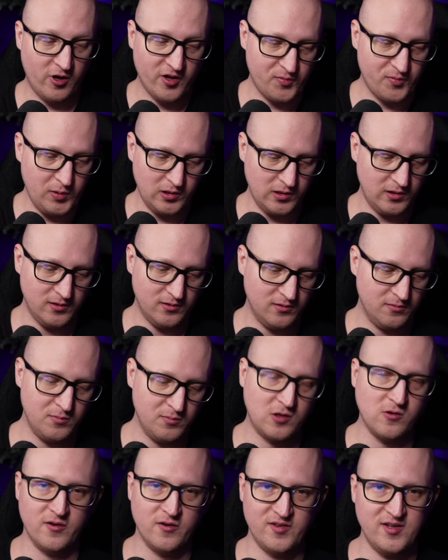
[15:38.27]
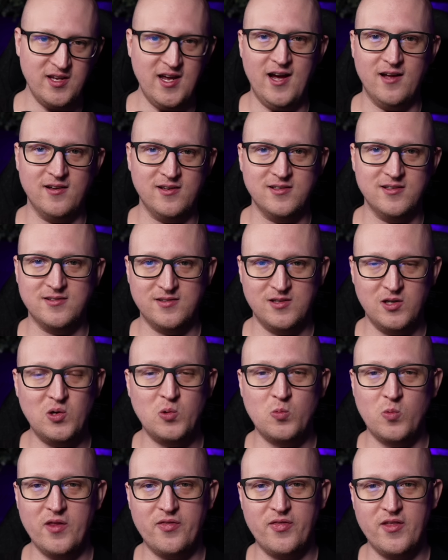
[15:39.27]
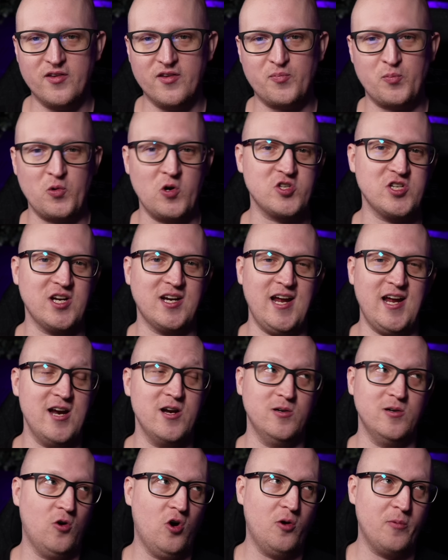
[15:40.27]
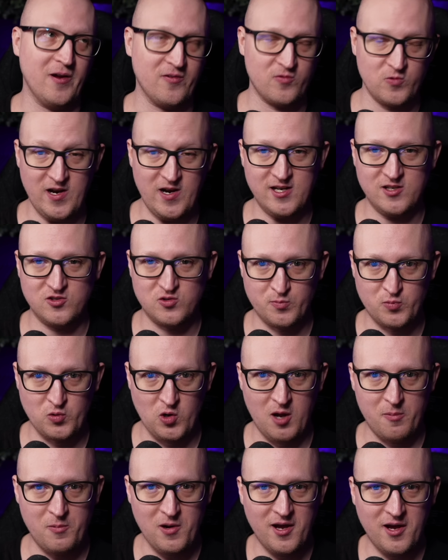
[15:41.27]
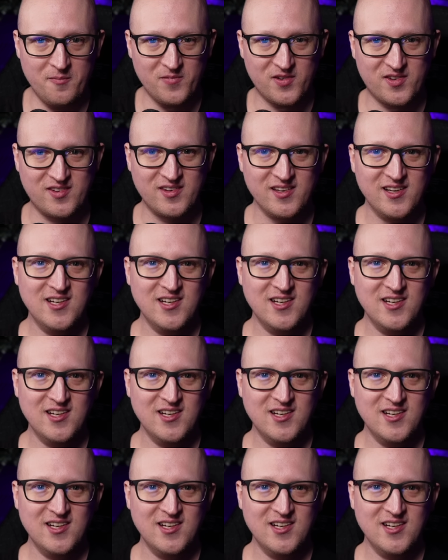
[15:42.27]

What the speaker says: because yeah, with this project I always ran into problems.